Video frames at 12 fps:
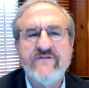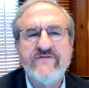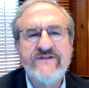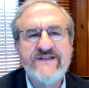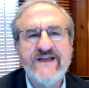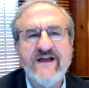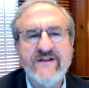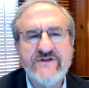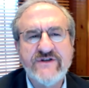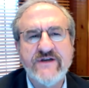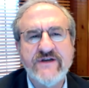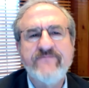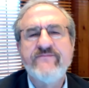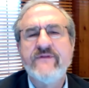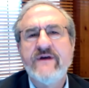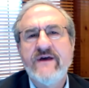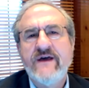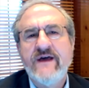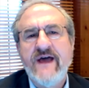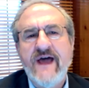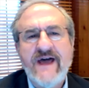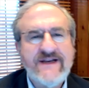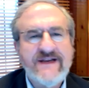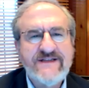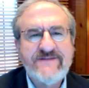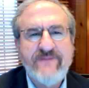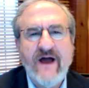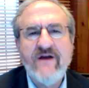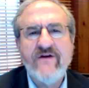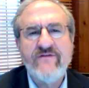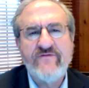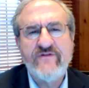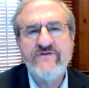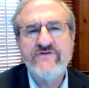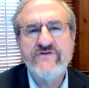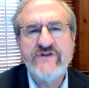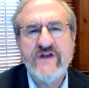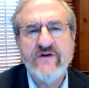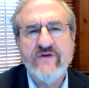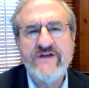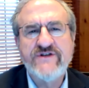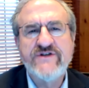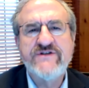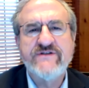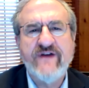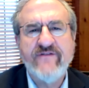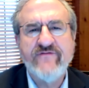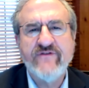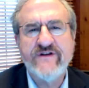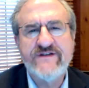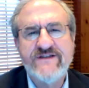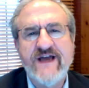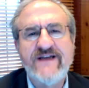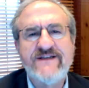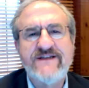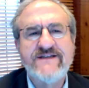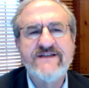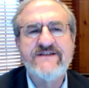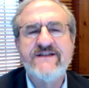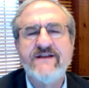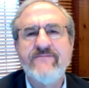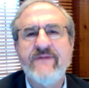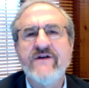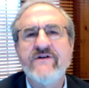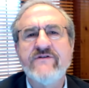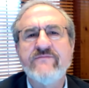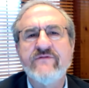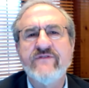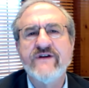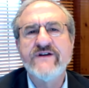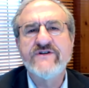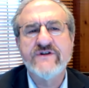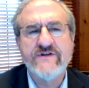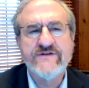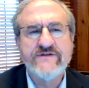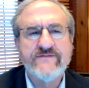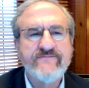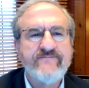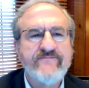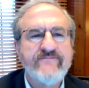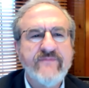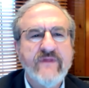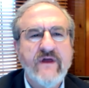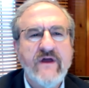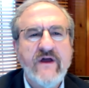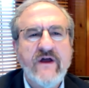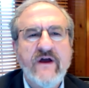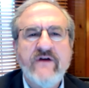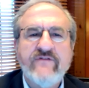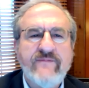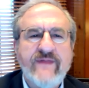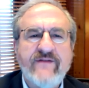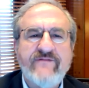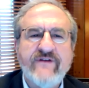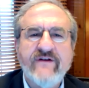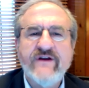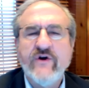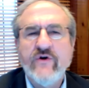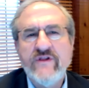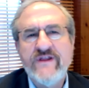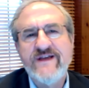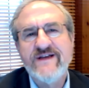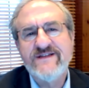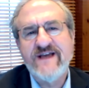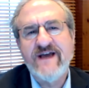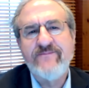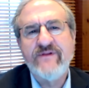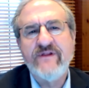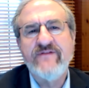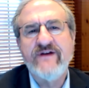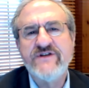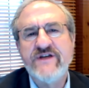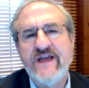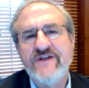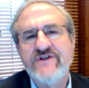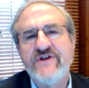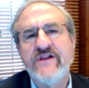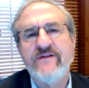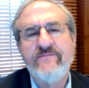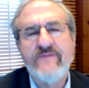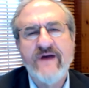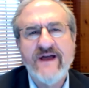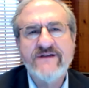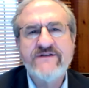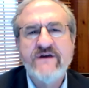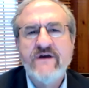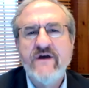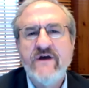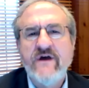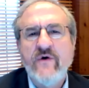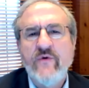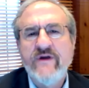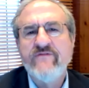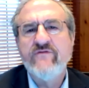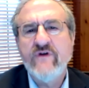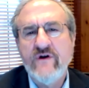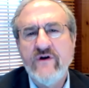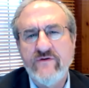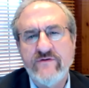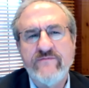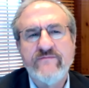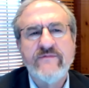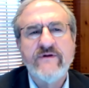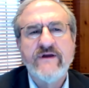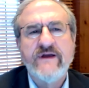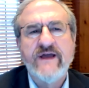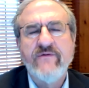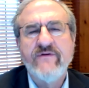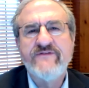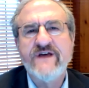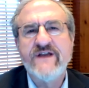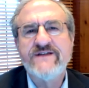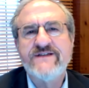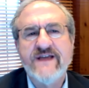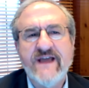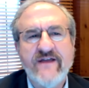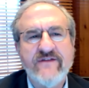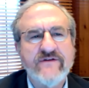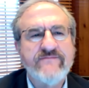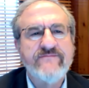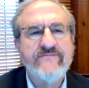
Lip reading: physiology and inspired future generations of African scientists and medical professionals. From that very early example of educational impact, we have grown, and we've done it together.